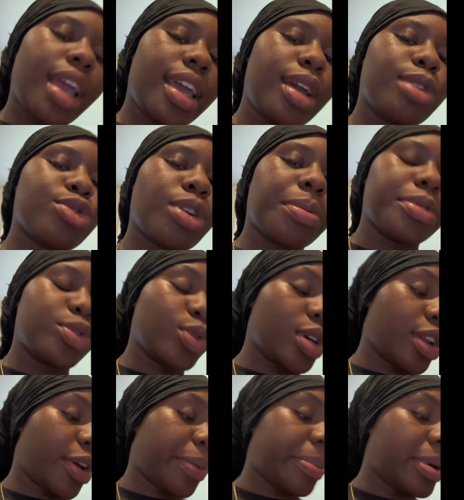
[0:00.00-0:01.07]
I gonna drop a joke in
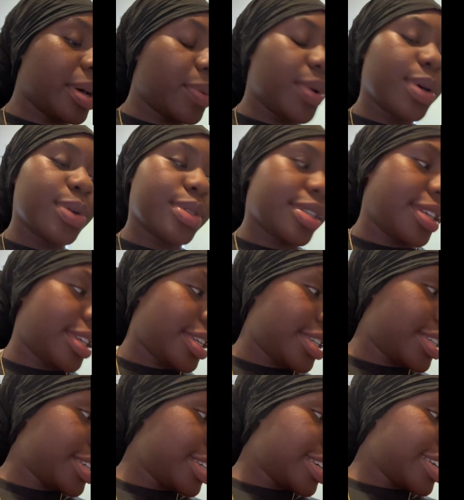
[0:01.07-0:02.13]
there, but we gonna see.
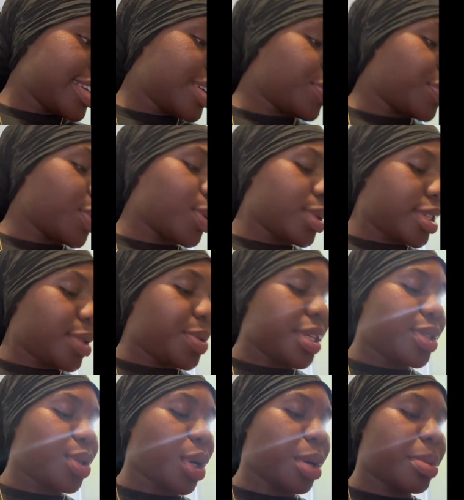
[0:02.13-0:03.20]
We gonna see what
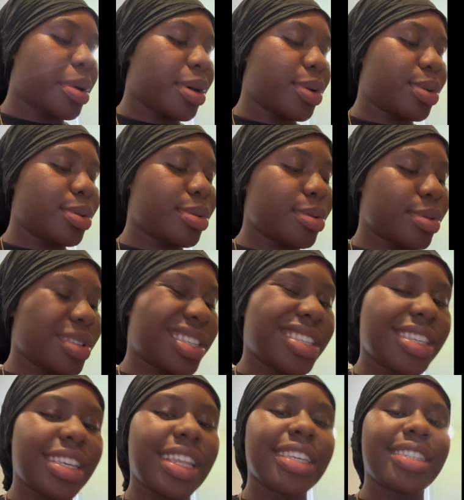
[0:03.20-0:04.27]
he's talking about. Let's
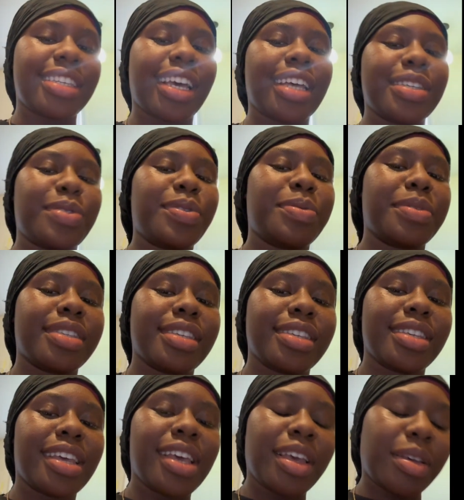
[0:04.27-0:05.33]
see. Let's see how sweet Mr.
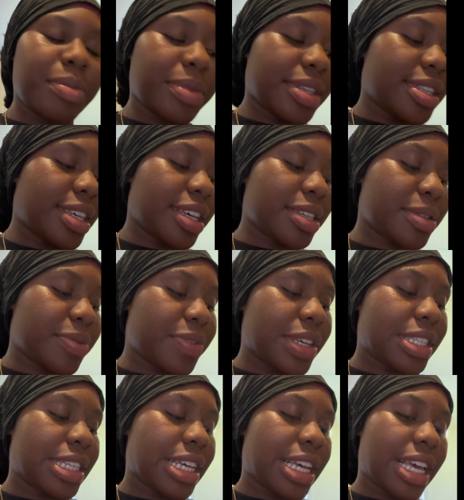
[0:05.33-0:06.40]
Mr. a
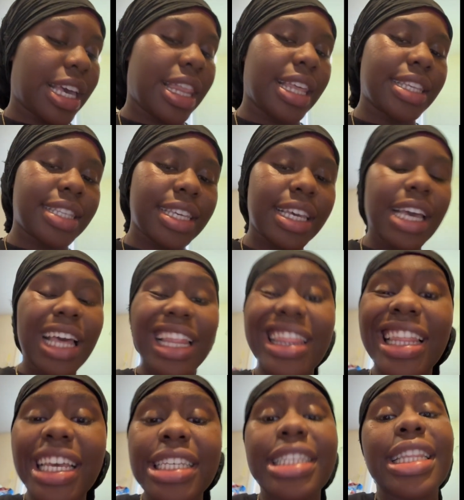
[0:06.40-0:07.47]
Face could get. Let's see.
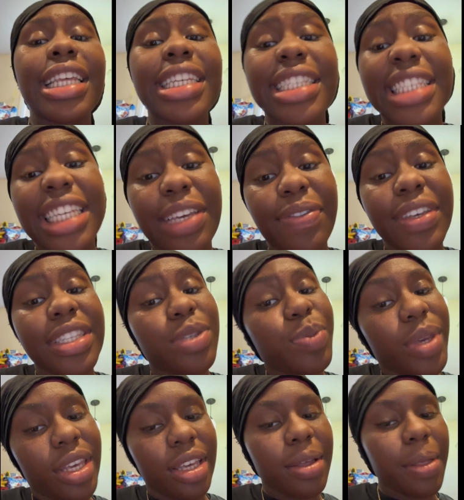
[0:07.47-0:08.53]
Let's let's see if he's sweet.